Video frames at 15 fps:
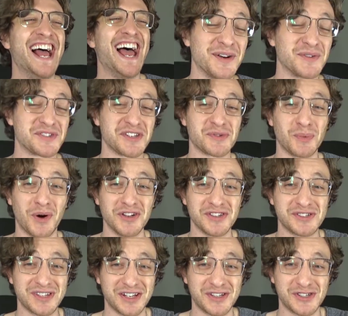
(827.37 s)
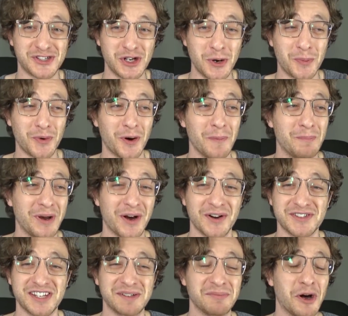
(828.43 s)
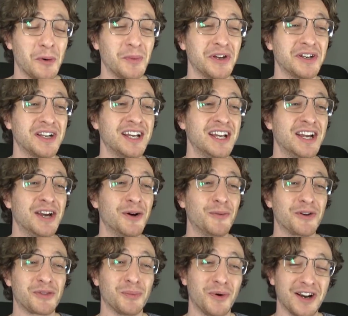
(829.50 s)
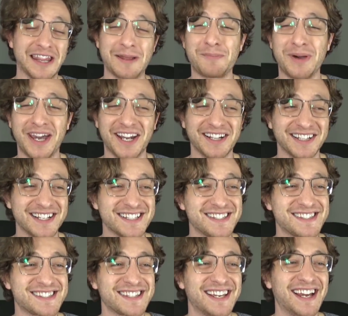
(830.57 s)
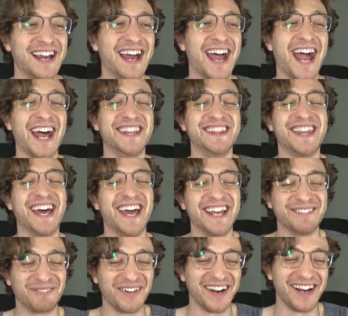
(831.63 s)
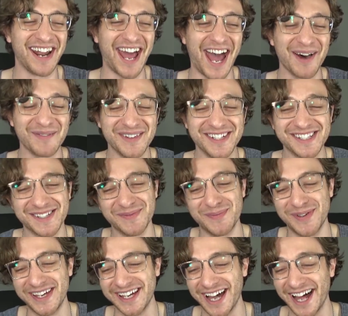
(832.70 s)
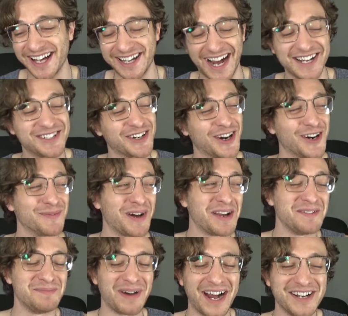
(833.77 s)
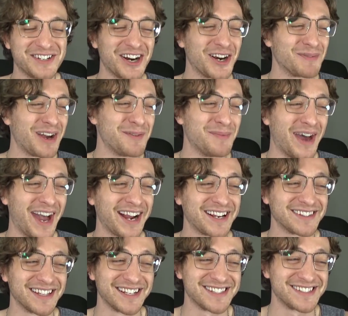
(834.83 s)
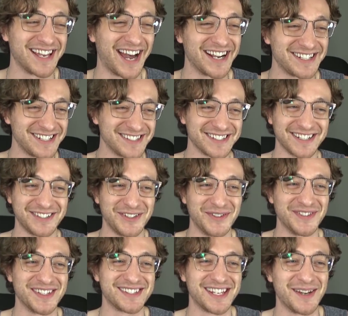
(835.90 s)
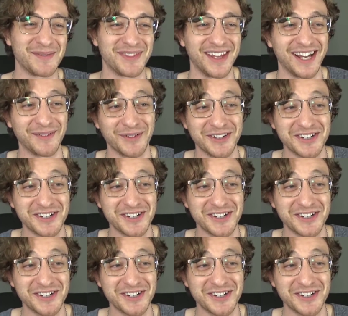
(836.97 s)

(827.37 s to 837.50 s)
And there was this one like super embarrassing moment with one of the panelists, and then when it happens, I turn my back, and like Sachi's like doing the same thing.